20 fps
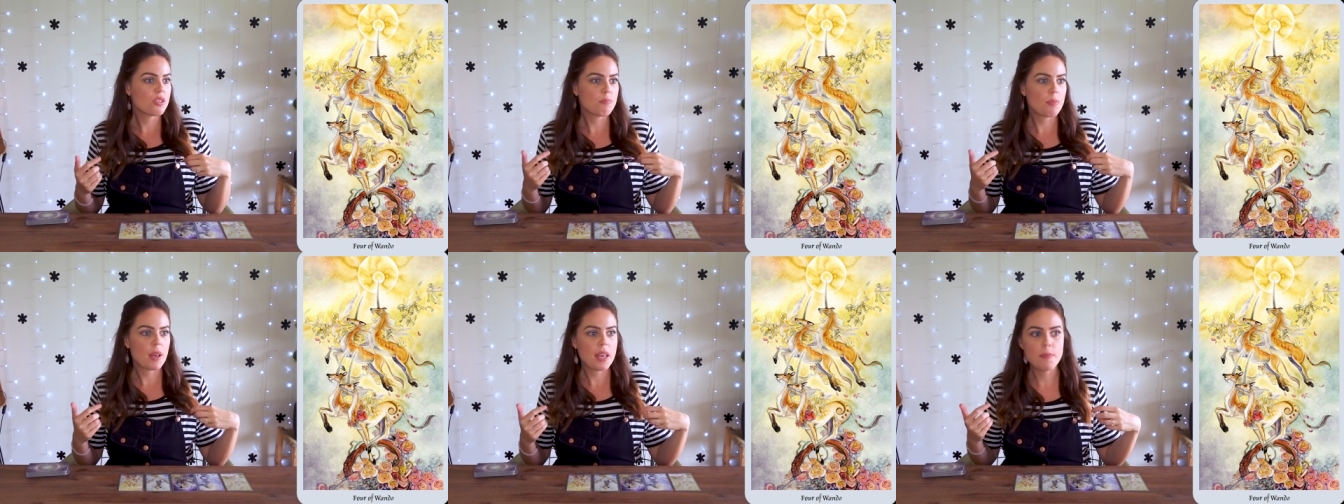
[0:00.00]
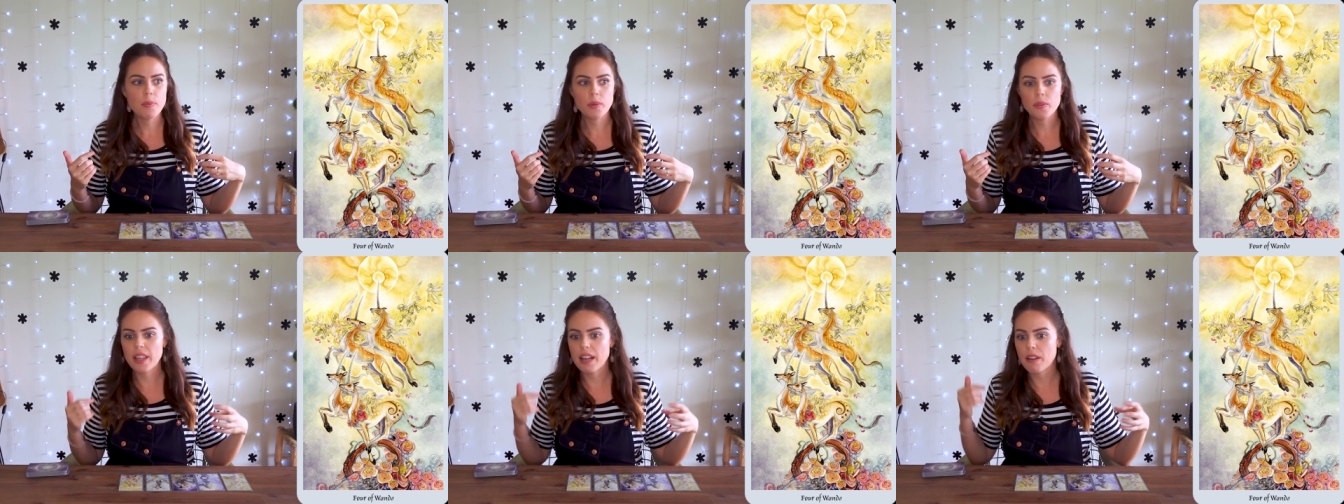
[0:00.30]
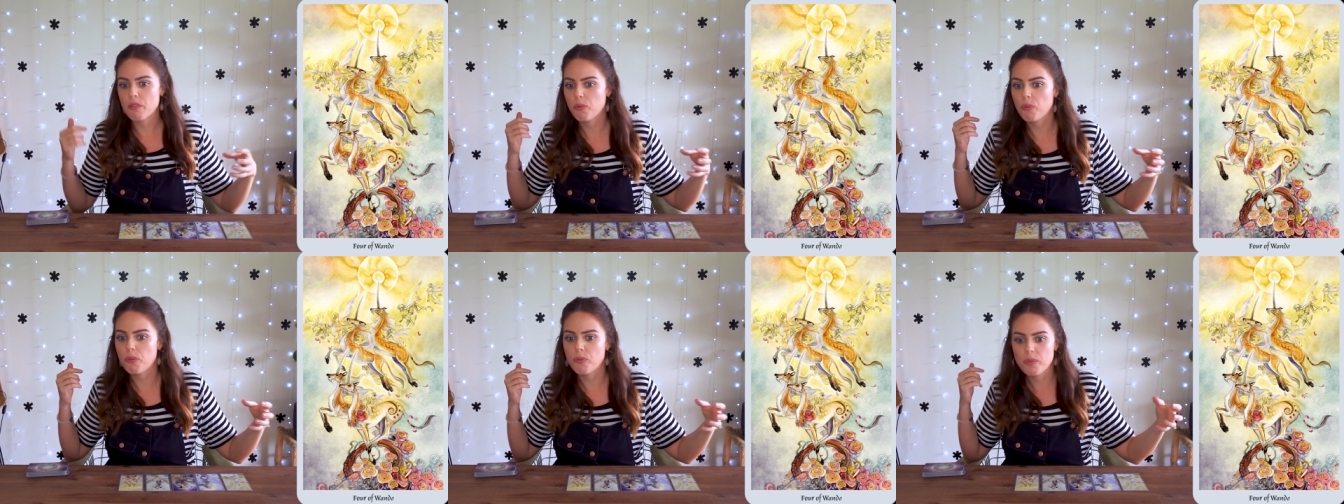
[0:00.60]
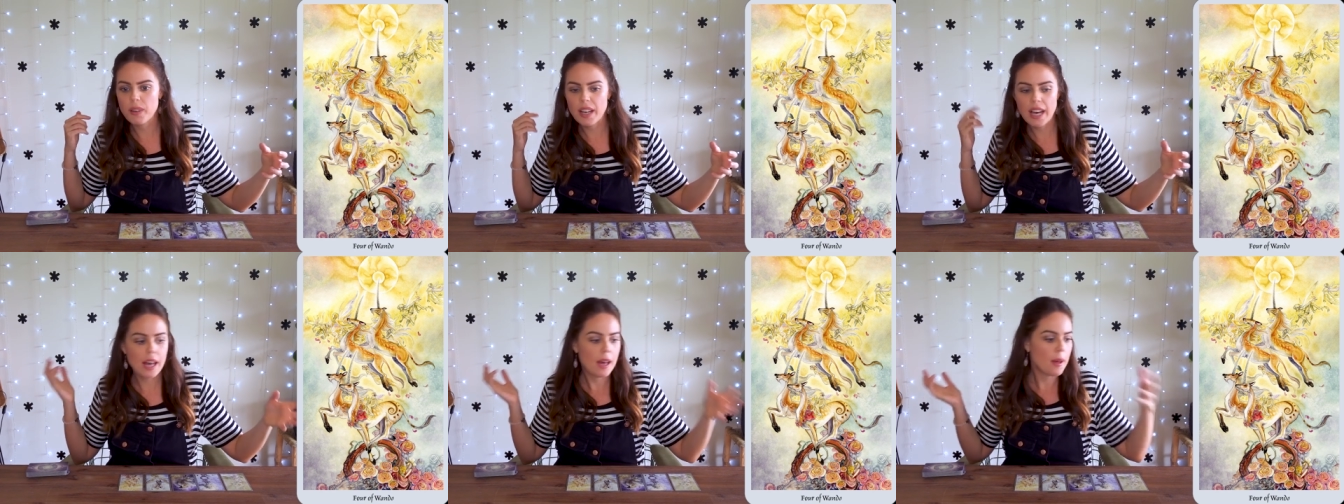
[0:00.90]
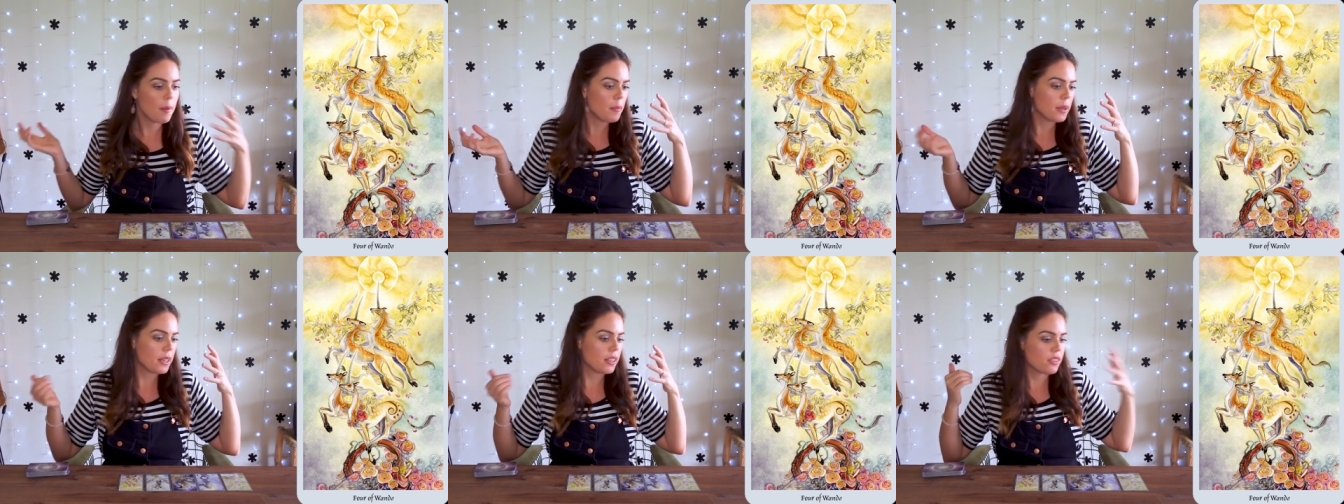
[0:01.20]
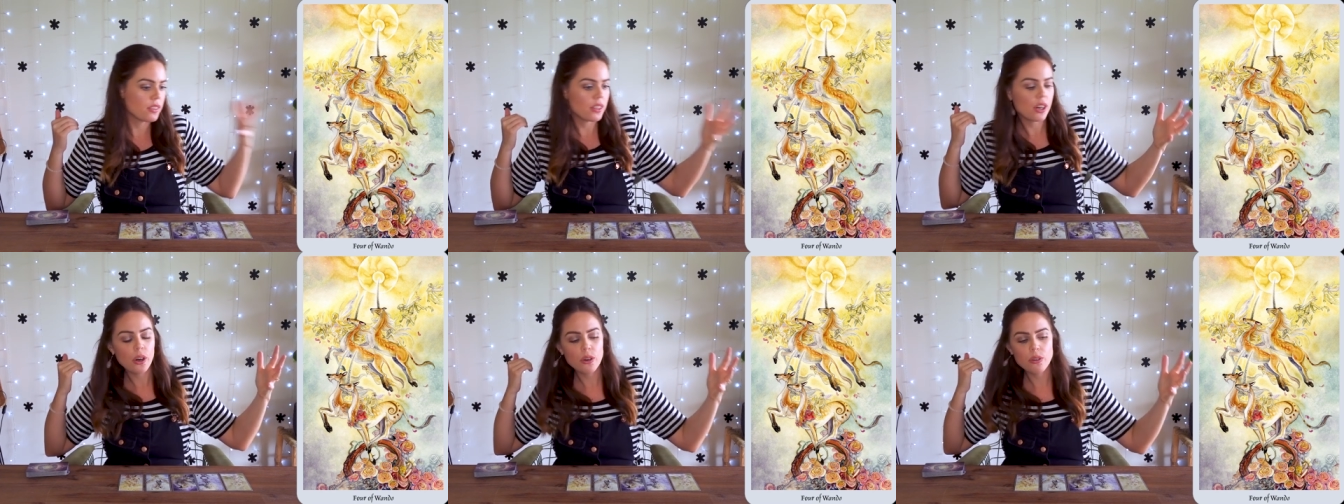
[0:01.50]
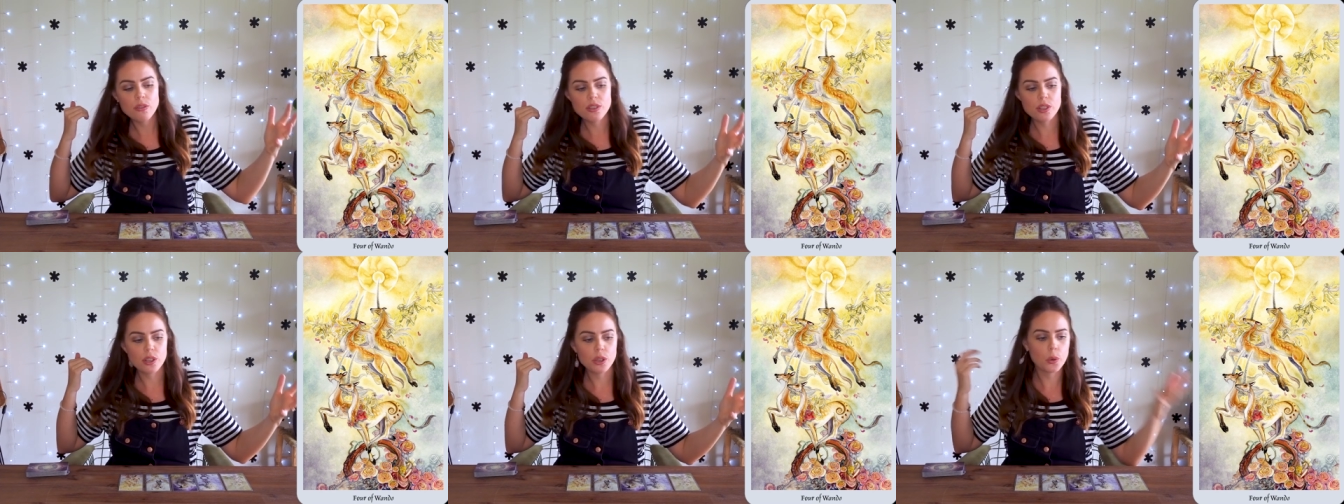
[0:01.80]
people that come and
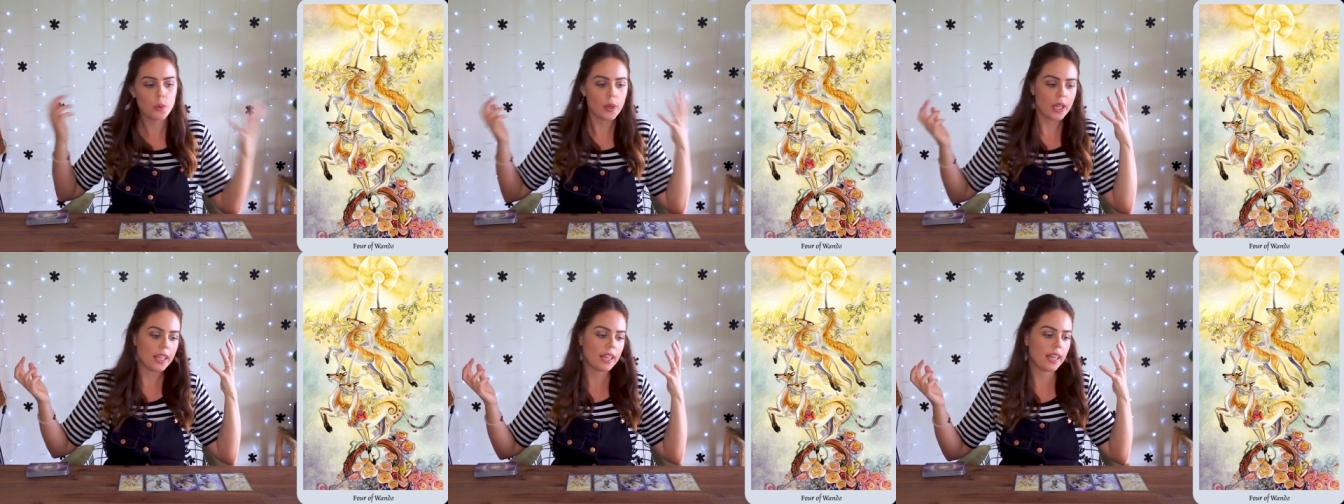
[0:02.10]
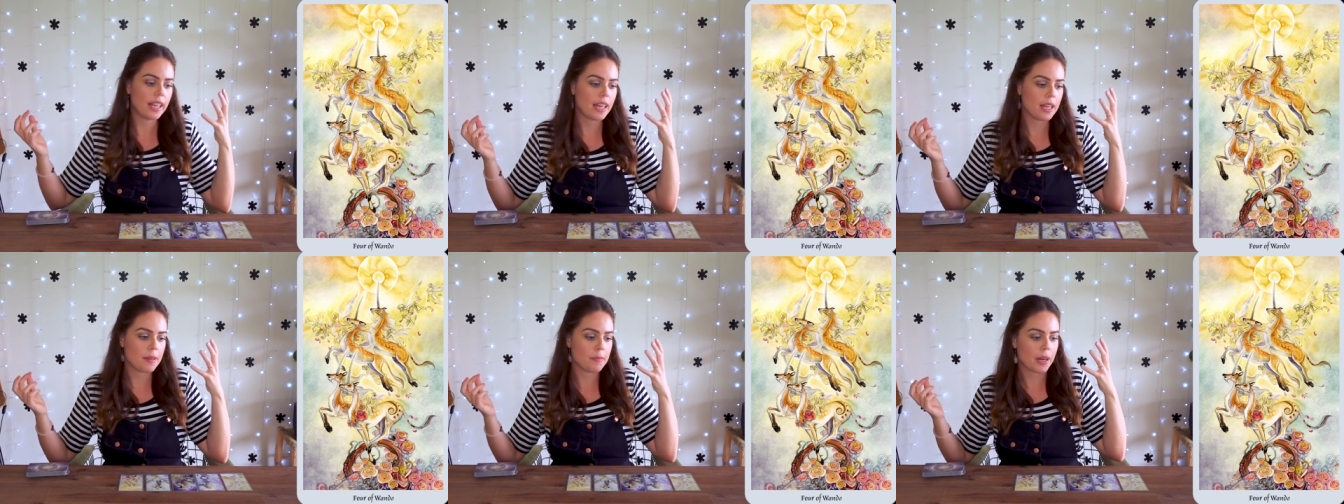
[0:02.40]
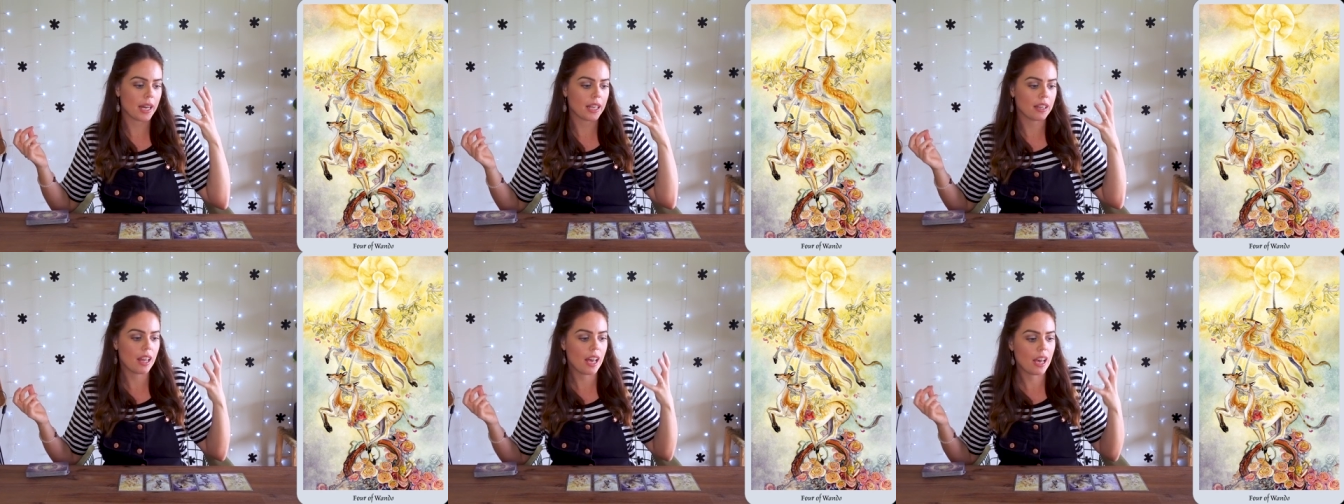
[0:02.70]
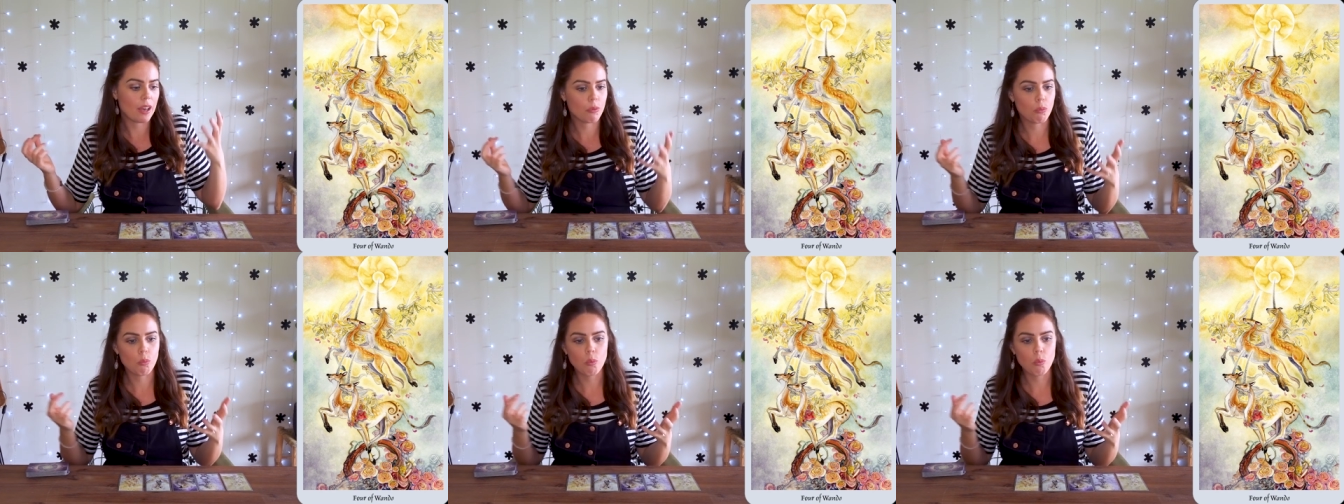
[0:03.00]
go so quickly in my life?